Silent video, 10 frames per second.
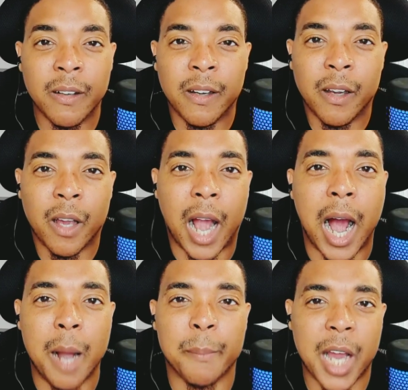I'm
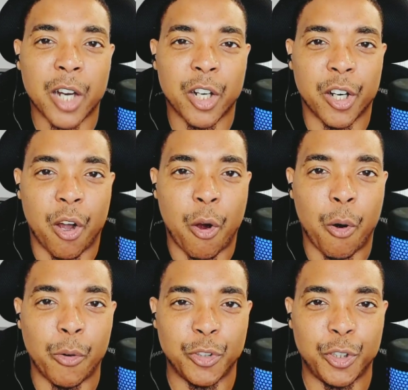not going to hold
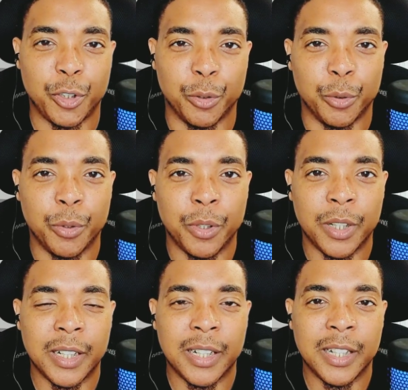you
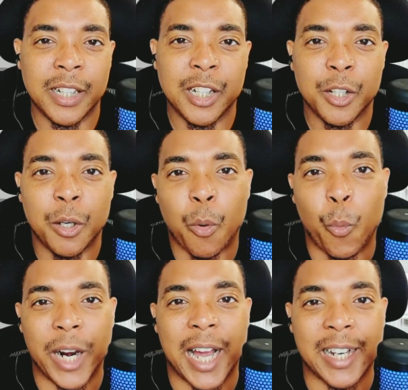when I
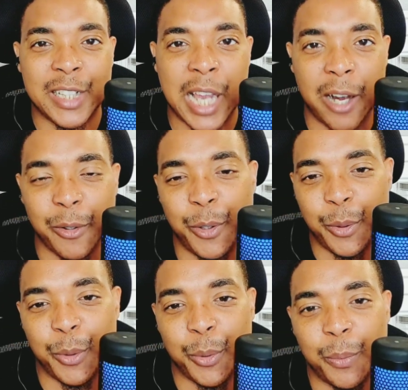tell you
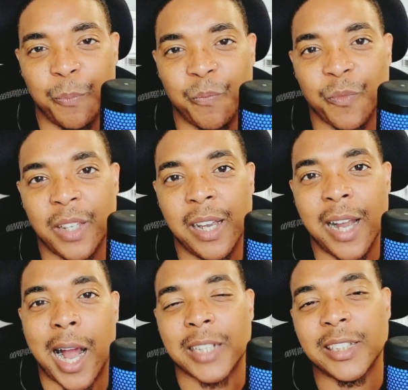I
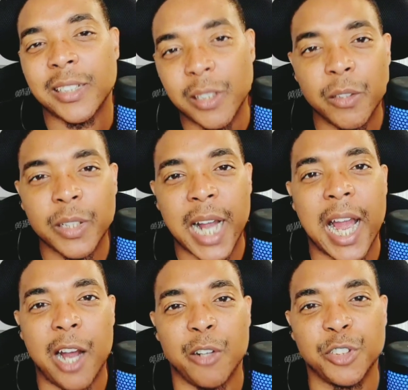still got
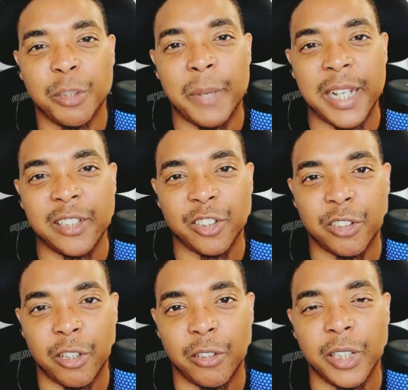Aljamain
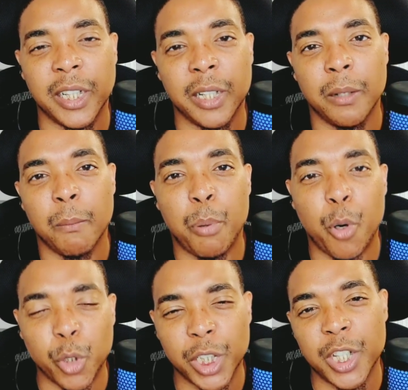Sterling pulling
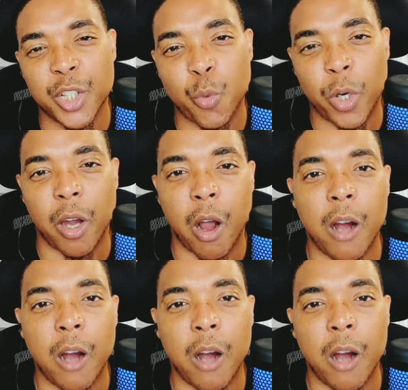this one off,